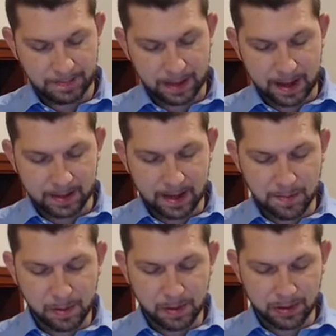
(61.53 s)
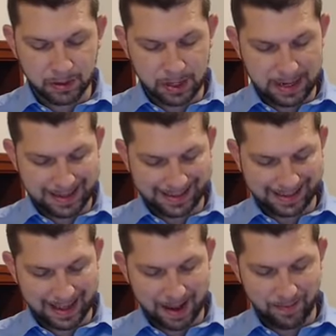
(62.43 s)
That is thy portion in this
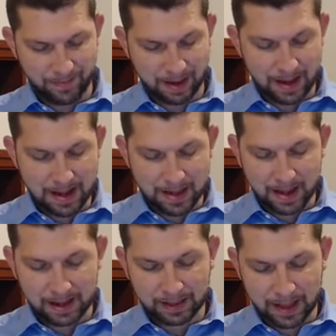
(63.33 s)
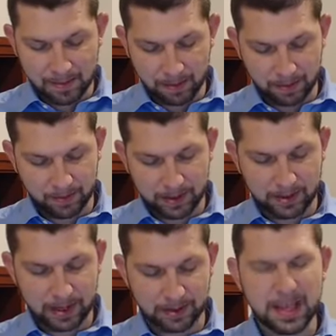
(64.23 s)
life, and in thy labor
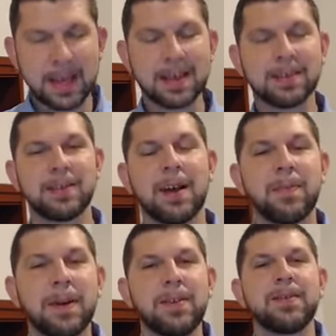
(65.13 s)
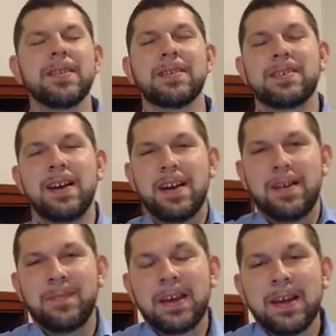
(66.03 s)
which thou takest up under the
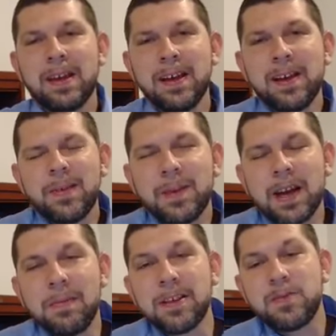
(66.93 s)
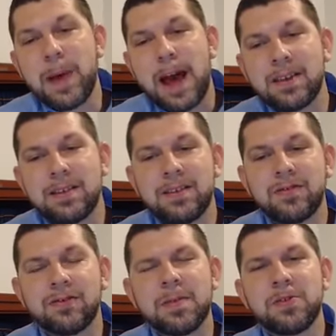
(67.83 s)
sun. When we come to this passage of
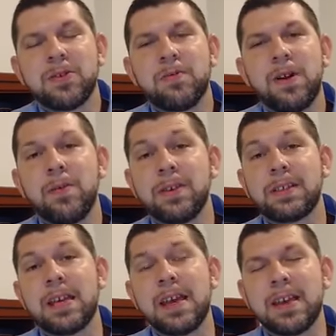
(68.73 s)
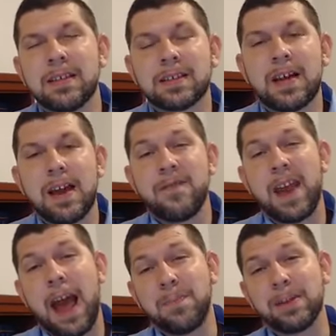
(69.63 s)
Scripture, what we're seeing is kind of an
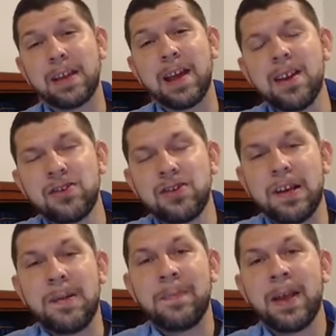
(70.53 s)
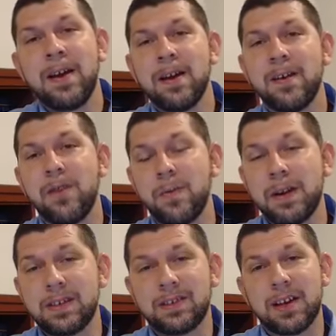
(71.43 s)
application of what we
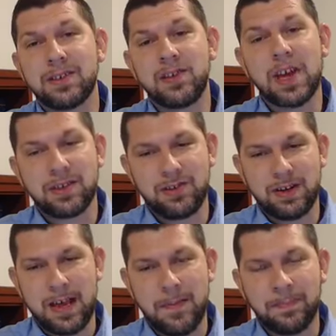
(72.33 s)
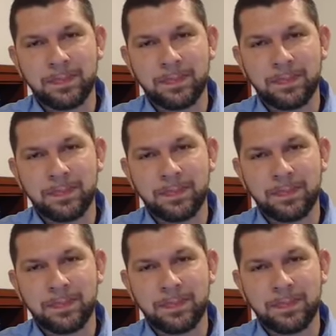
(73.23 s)
discussed yesterday.